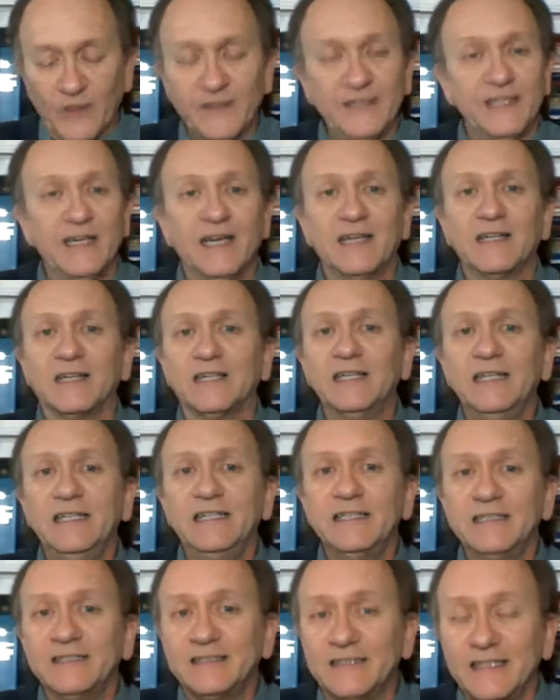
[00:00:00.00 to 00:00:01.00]
what the
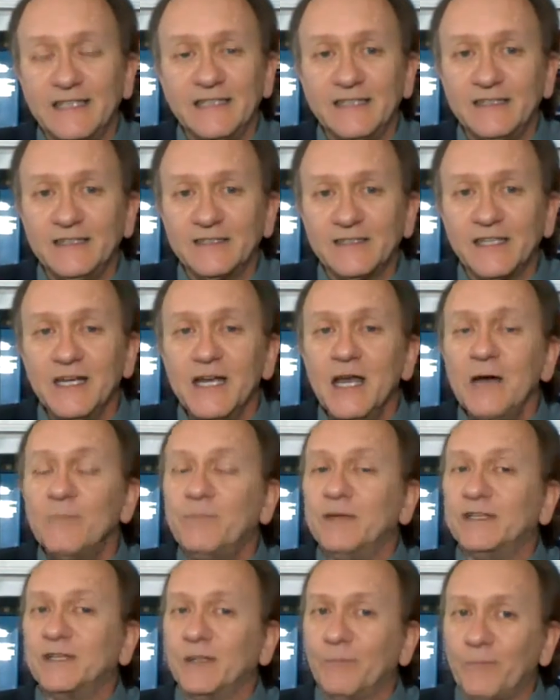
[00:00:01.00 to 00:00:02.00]
uncleanness is,
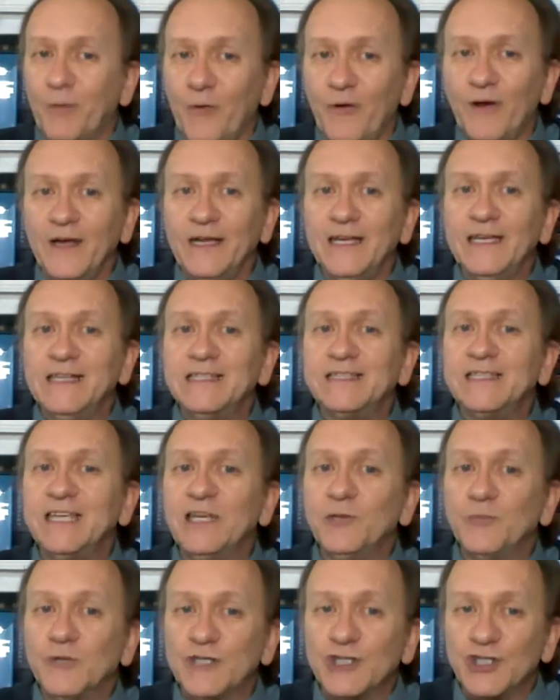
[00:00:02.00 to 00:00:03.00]
but the point is
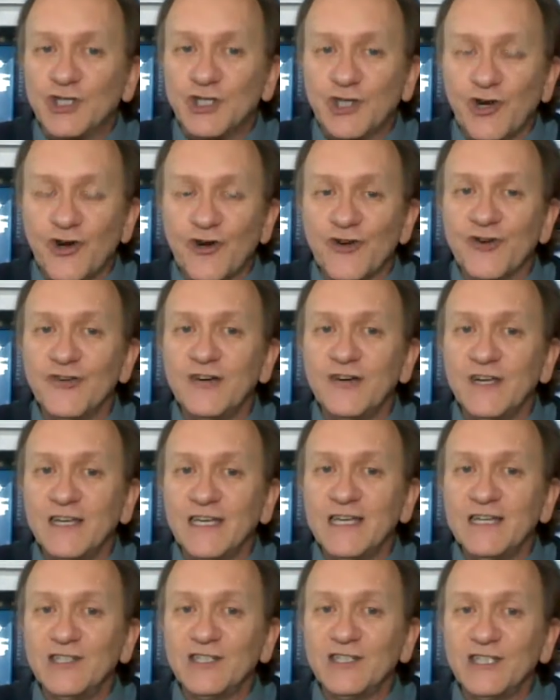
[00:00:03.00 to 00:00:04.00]
he was turned
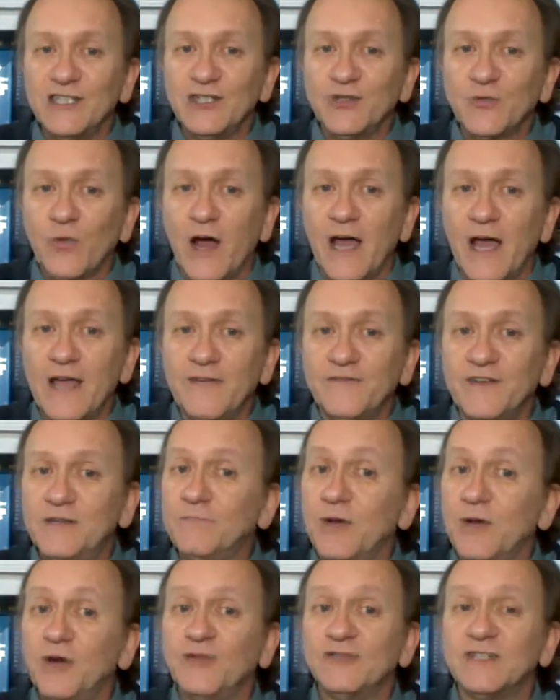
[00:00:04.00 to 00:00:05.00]
against his wife,
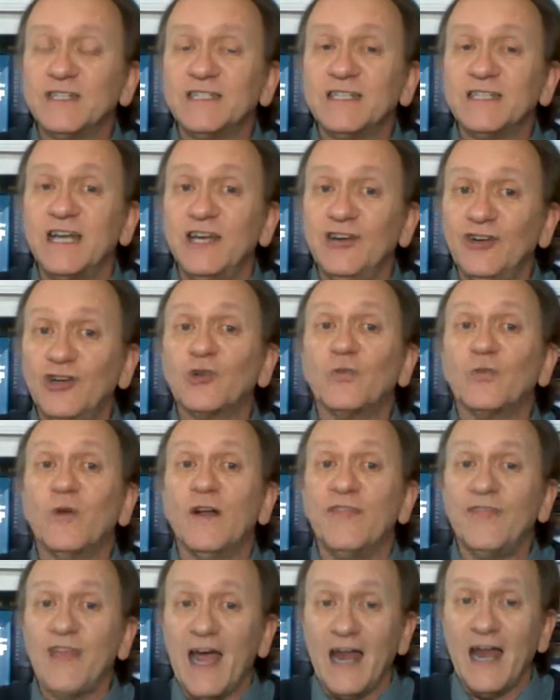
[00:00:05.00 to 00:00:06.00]
and Moses said, look,
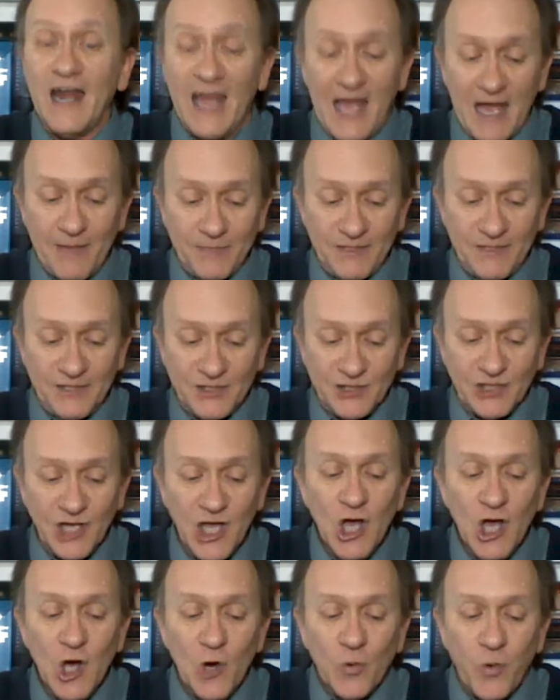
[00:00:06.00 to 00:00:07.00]
when that happens,
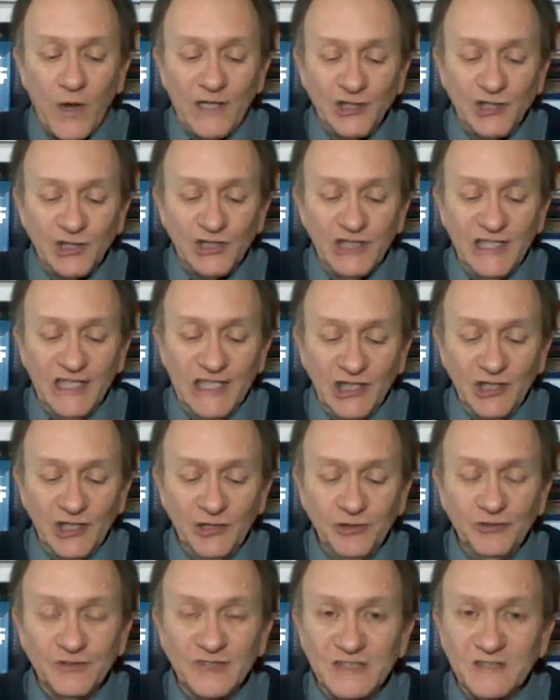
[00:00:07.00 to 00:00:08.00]
when she
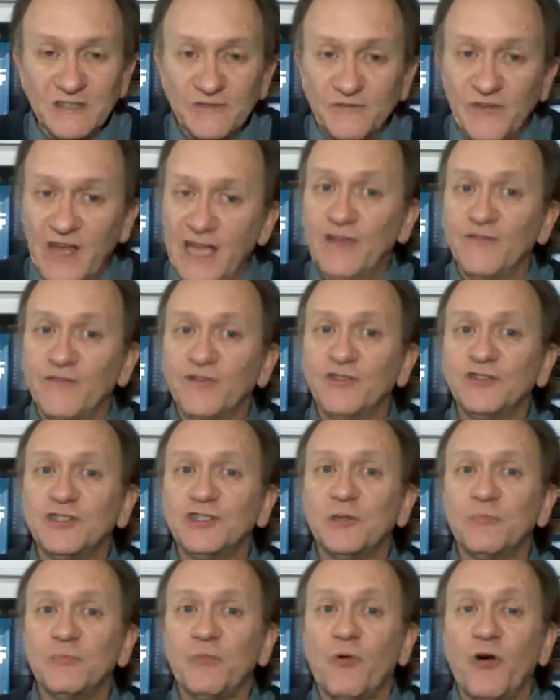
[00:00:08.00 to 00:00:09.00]
loses favor
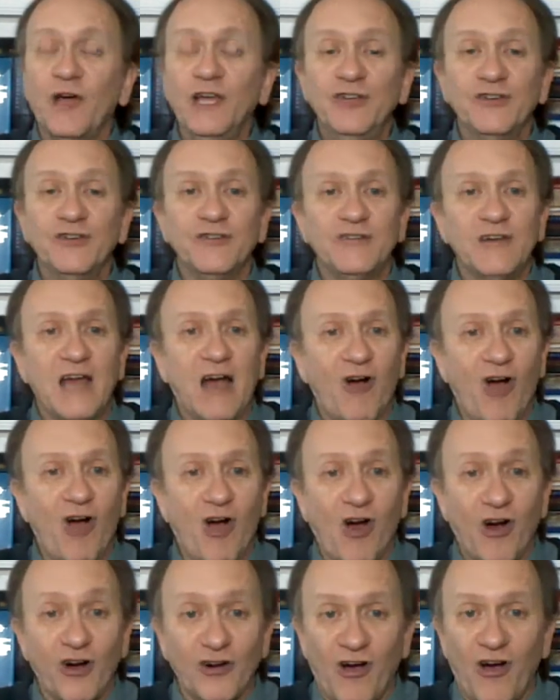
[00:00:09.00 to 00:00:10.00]
to the point you're now
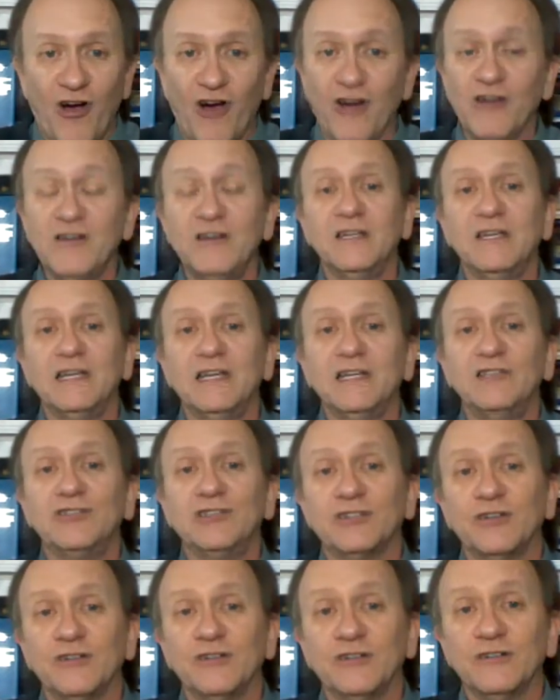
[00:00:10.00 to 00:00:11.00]
hard-hearted
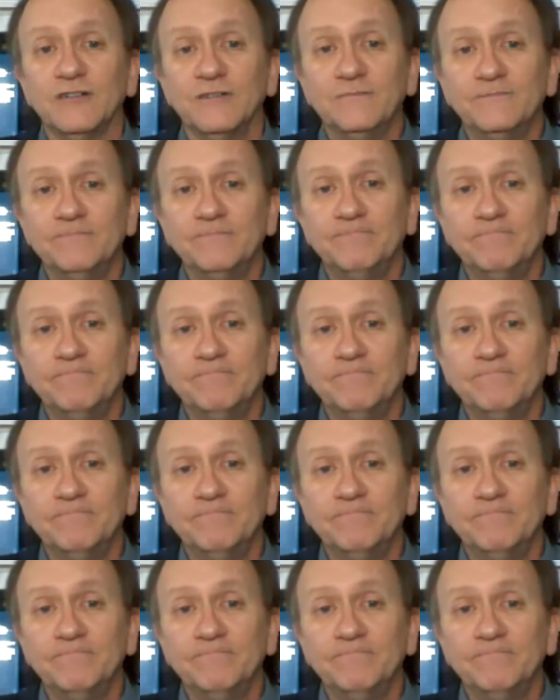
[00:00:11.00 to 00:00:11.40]
against her,